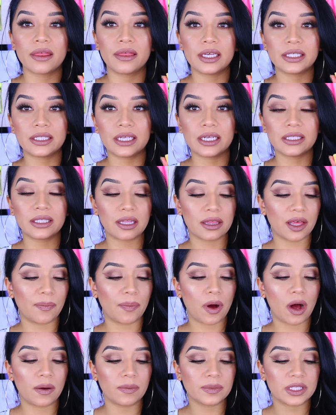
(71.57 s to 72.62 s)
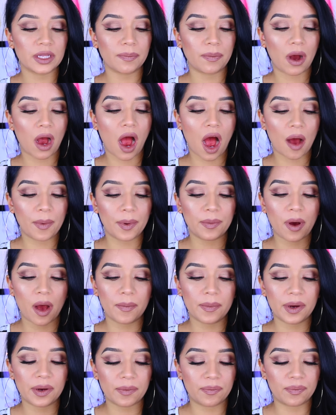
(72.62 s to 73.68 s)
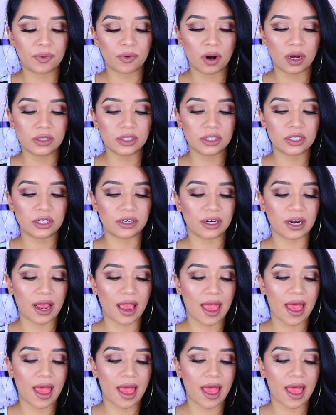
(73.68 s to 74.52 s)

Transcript: This is the Balm's Bahama Mama bronzer,